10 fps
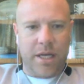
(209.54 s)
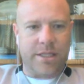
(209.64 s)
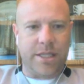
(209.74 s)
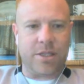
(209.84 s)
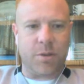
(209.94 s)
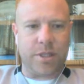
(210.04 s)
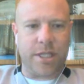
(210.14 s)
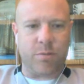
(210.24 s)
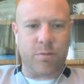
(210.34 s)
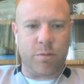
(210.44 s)
it says, so it
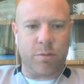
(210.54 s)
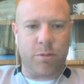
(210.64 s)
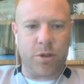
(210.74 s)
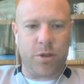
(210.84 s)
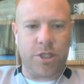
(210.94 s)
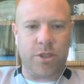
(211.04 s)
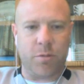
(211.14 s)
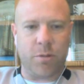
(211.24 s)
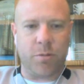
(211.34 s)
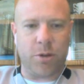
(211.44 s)
says 1 proportion,
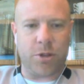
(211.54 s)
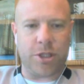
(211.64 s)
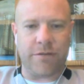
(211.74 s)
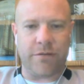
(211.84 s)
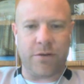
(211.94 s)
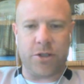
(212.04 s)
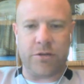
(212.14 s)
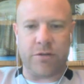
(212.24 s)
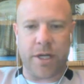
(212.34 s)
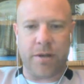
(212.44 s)
2 proportions, and
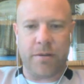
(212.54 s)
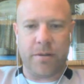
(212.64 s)
version, right?